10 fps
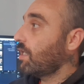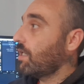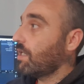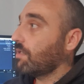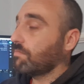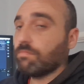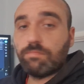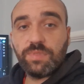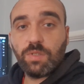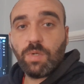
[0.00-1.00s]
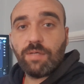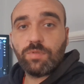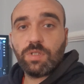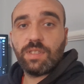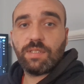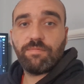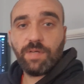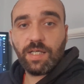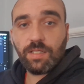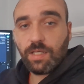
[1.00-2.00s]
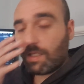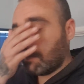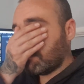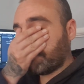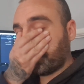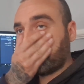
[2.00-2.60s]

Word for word: Um, so what I've done is I've found um,